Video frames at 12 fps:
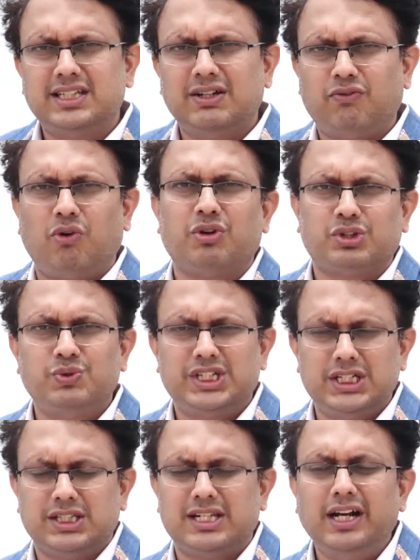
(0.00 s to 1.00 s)
the force,
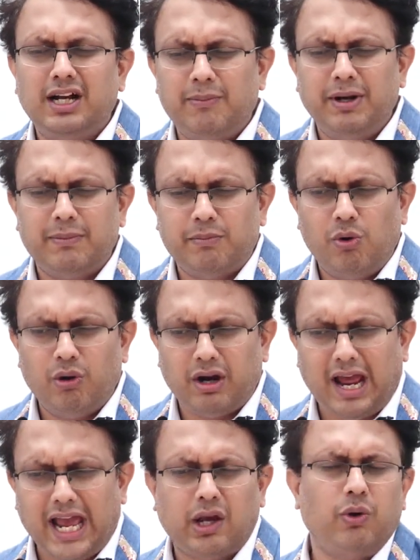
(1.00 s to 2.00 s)
which is little bit
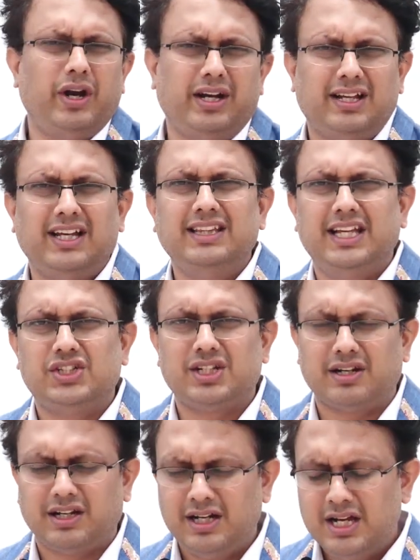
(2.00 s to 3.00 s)
more accurate in
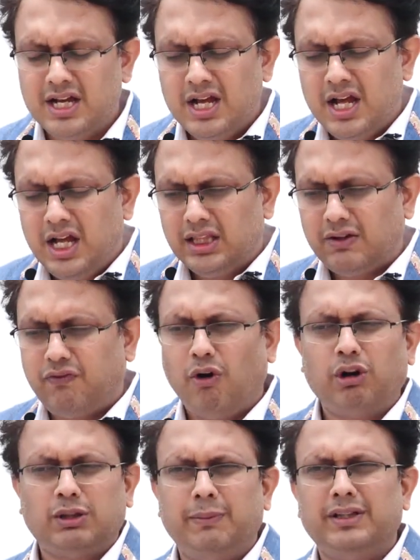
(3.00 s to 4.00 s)
nature. The
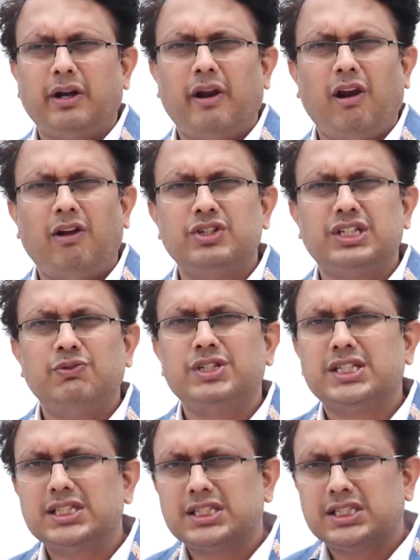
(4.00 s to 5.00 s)
fourth methodology,
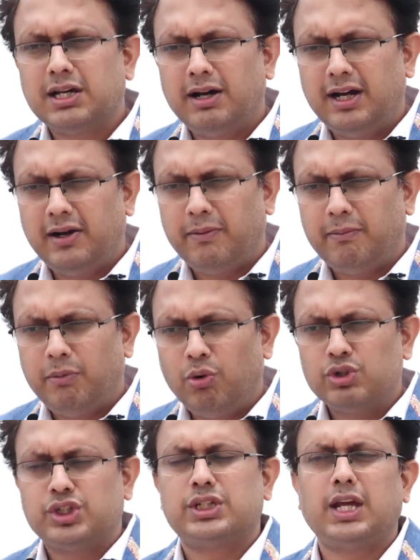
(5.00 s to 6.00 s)
which is the
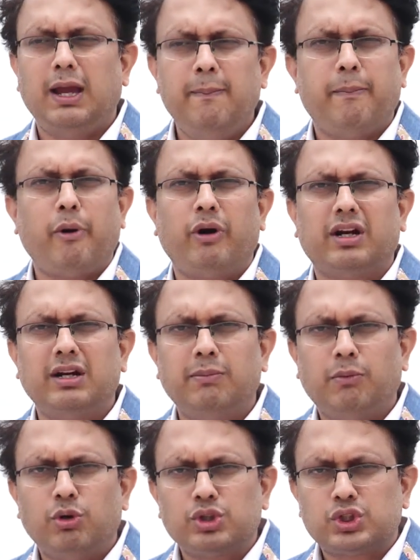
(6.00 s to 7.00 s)
most
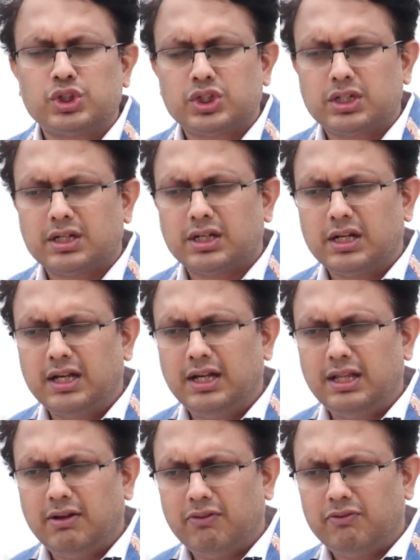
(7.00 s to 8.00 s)
important, most
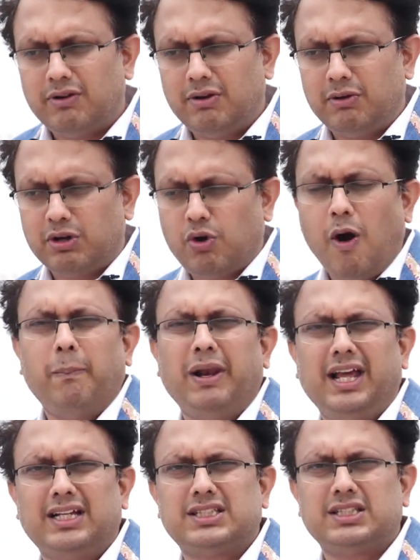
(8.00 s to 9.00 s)

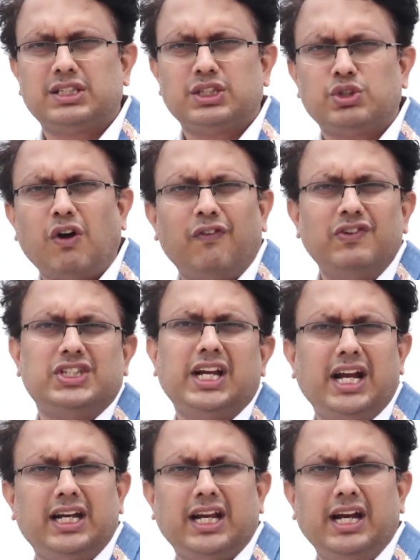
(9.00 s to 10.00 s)
complex,
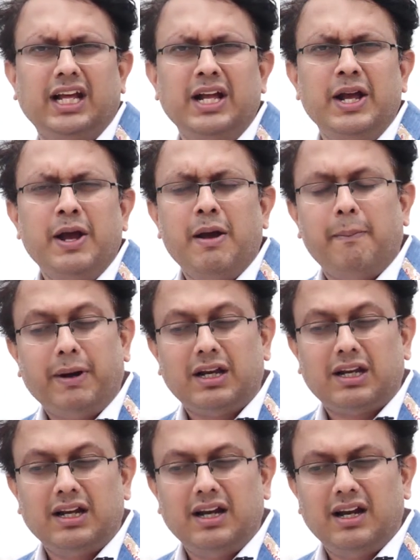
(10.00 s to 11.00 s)
sophisticated,
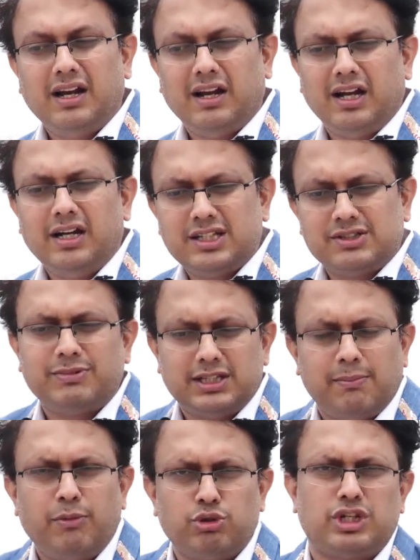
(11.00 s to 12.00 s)
but it is
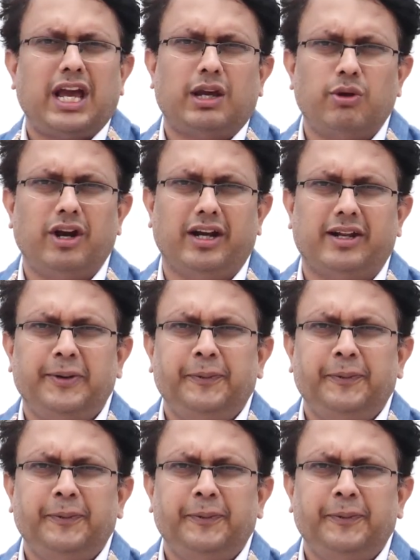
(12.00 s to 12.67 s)
the most accurate